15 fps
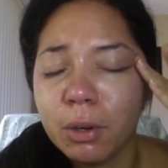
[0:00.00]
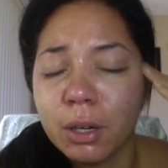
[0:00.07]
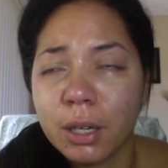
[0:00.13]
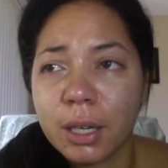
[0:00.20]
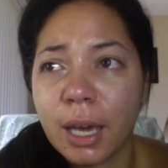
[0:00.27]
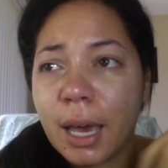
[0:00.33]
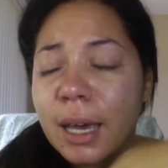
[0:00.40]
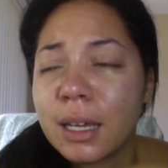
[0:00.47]

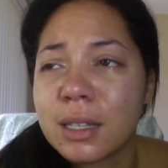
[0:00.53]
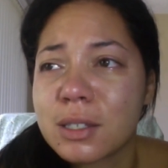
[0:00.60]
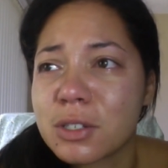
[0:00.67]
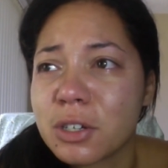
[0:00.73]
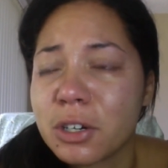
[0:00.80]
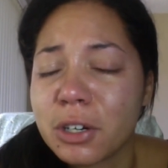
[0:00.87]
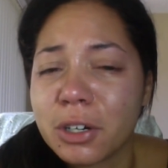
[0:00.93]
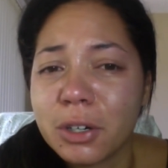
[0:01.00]

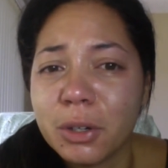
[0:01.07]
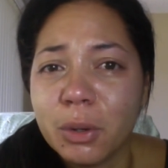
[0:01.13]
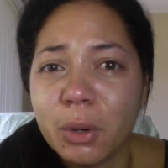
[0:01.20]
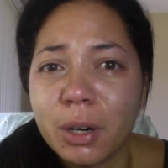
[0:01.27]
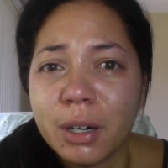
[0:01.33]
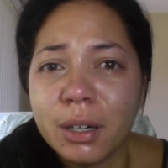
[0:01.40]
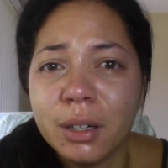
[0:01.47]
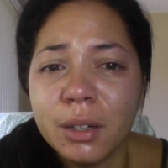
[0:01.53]
cancer
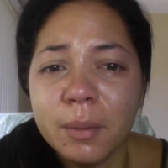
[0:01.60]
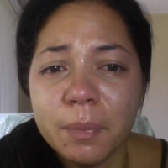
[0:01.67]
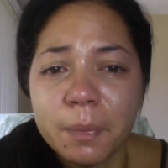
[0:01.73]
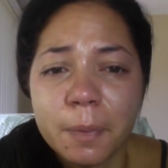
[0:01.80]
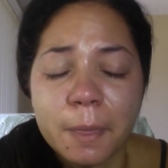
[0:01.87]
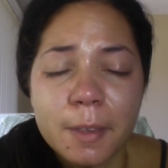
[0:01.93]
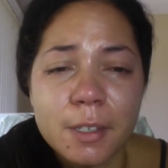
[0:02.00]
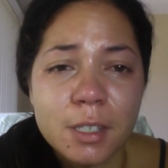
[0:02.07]
or
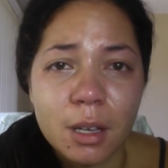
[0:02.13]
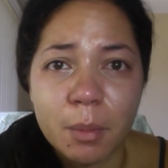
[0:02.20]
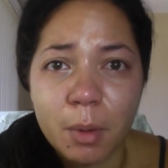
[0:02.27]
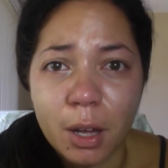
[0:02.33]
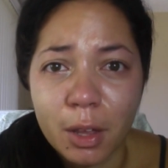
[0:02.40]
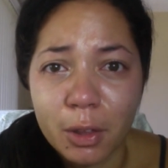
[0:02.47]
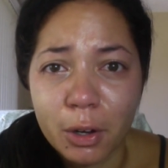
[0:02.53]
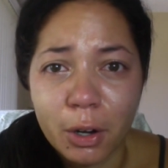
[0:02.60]
some
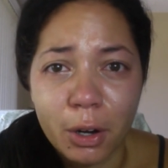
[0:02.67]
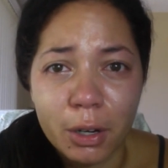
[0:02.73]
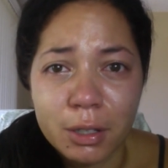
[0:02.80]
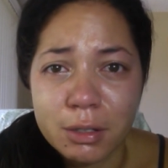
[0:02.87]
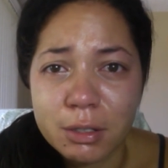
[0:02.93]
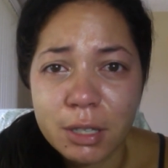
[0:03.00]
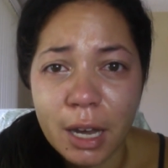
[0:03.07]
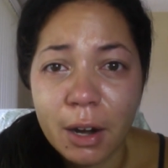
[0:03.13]
other
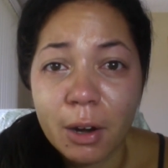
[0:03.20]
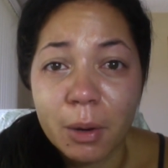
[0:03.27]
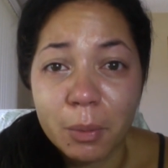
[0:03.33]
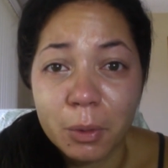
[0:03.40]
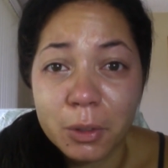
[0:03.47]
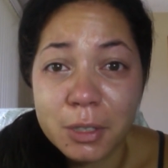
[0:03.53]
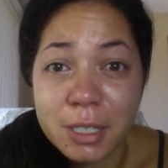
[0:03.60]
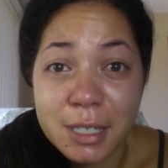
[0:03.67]

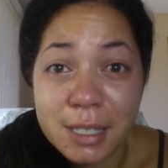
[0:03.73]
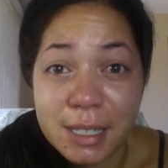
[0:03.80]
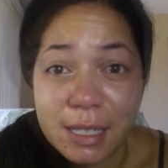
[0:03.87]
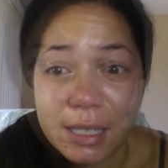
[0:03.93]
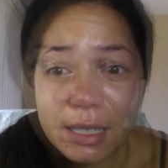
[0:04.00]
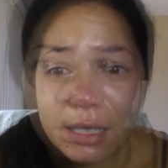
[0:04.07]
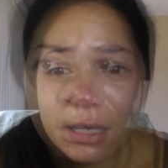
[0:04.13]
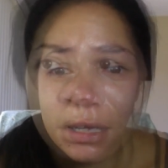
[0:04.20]
terrible
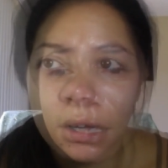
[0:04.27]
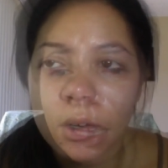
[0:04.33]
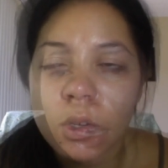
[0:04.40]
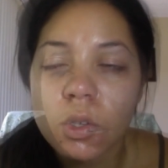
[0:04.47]
disease.